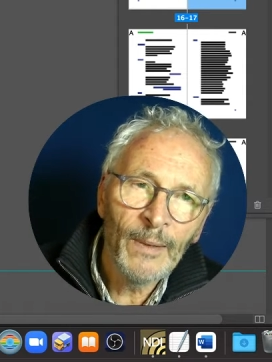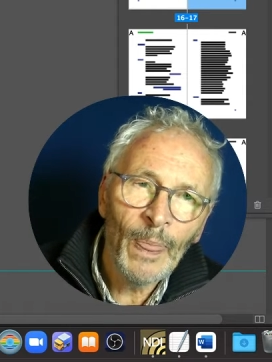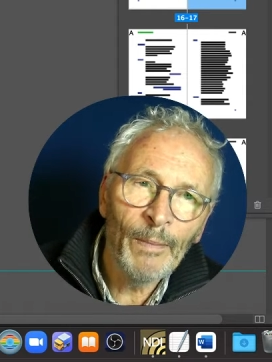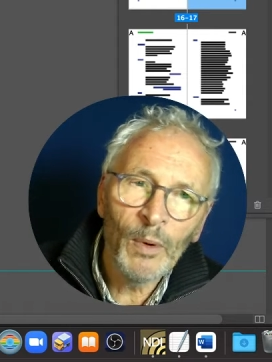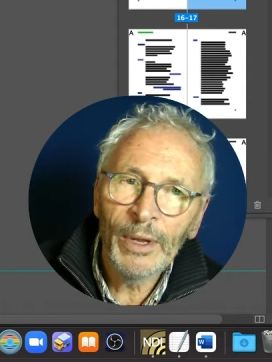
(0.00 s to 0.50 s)

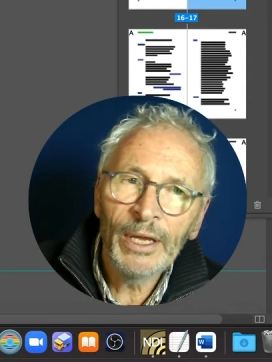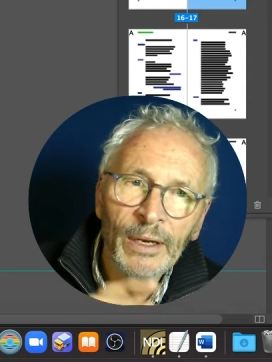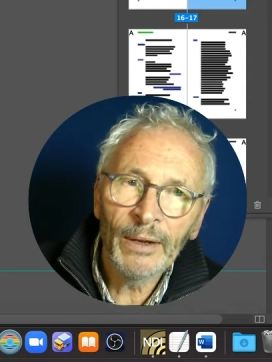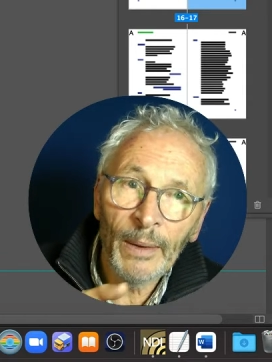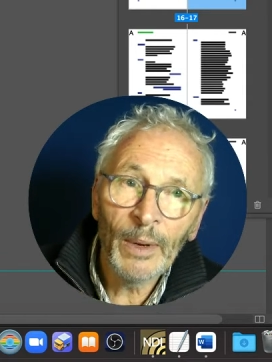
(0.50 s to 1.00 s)
but we
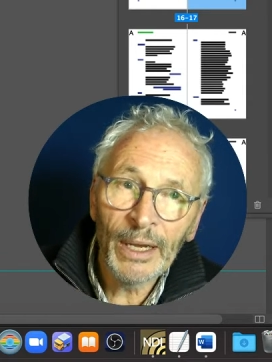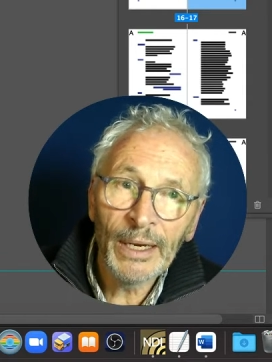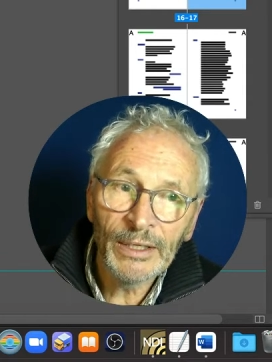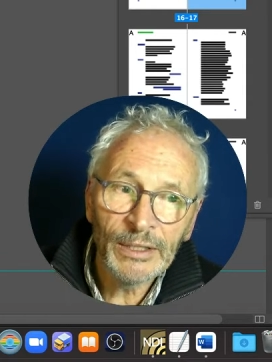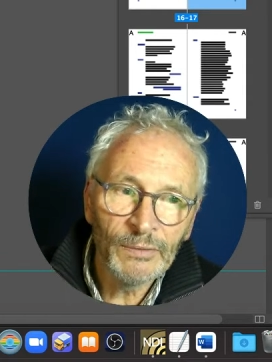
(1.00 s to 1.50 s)
can
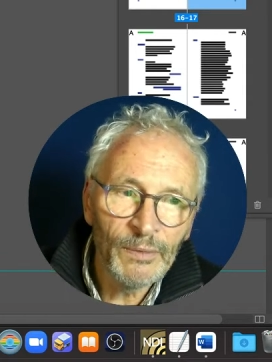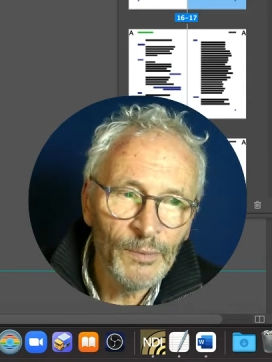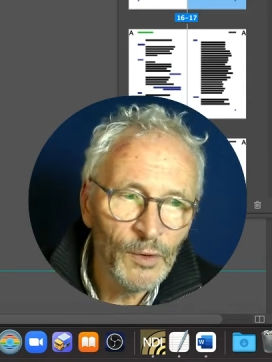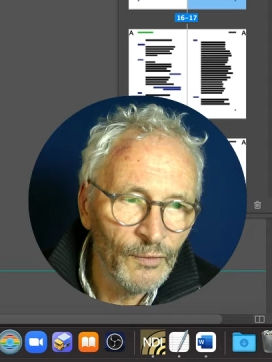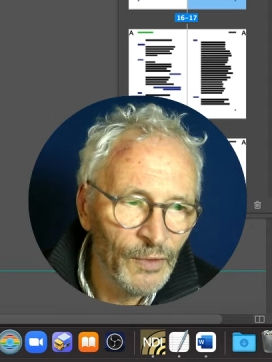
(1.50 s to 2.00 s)
easily
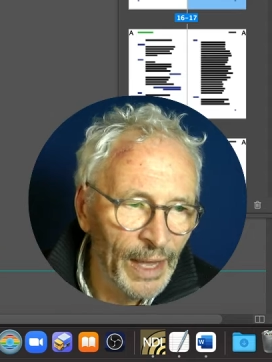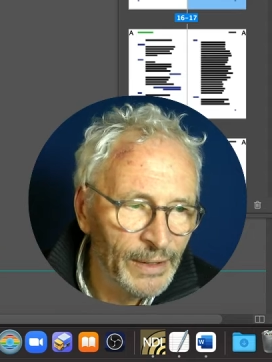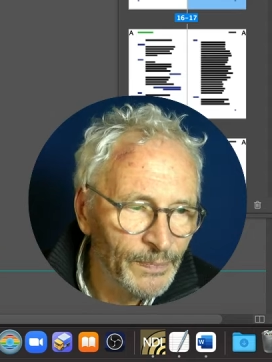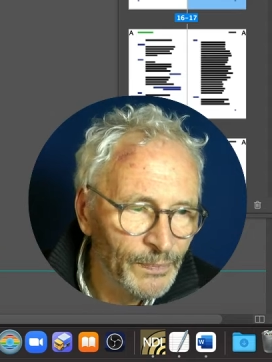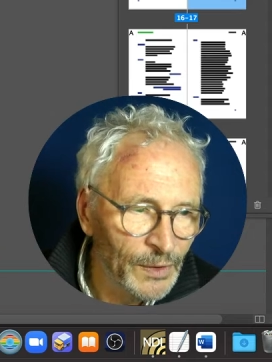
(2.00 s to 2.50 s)
remove that,
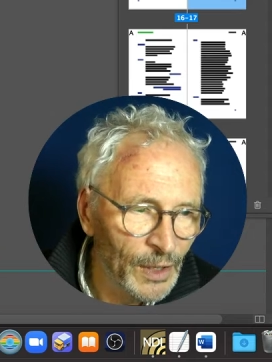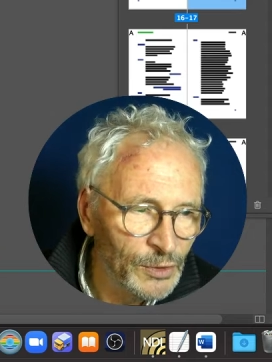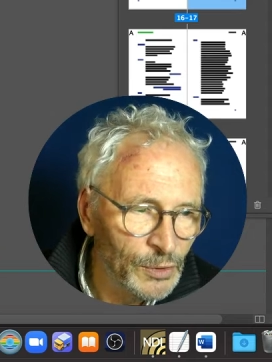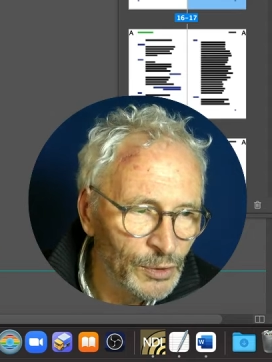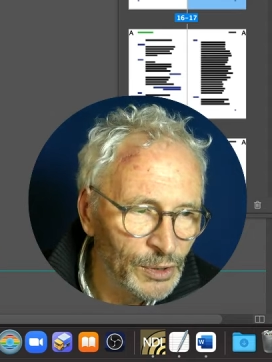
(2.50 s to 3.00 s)
as
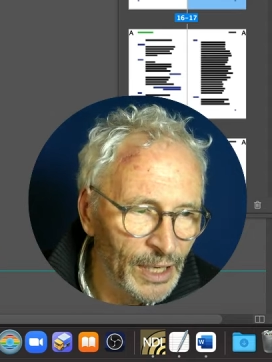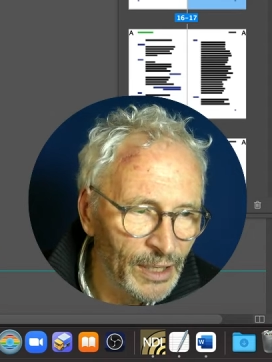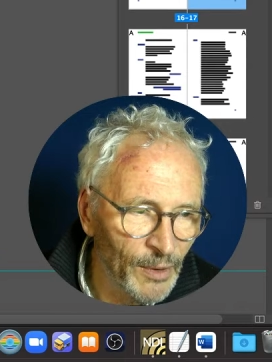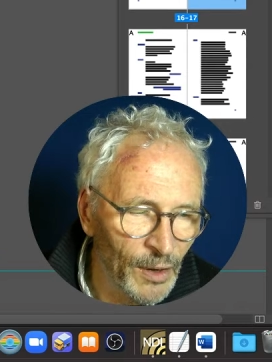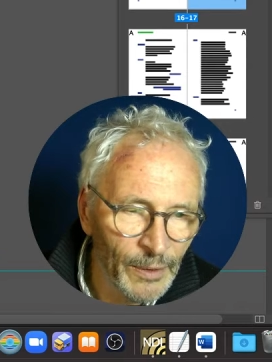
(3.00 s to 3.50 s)
you'll see in a
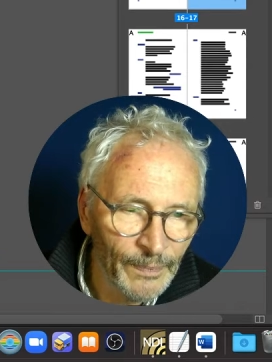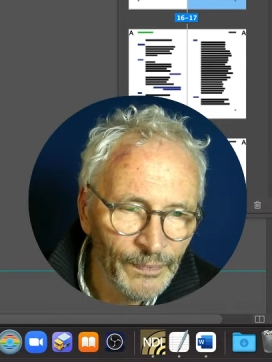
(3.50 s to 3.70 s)
moment.